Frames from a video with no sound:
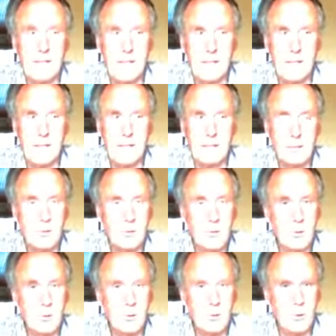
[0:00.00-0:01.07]
He says,
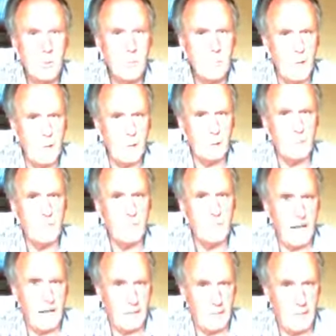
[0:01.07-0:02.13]
you boys go
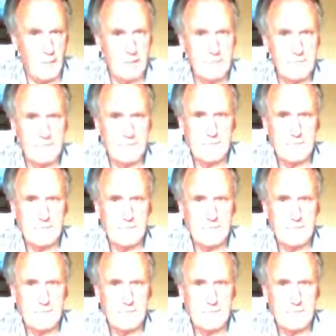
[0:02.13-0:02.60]
very quick.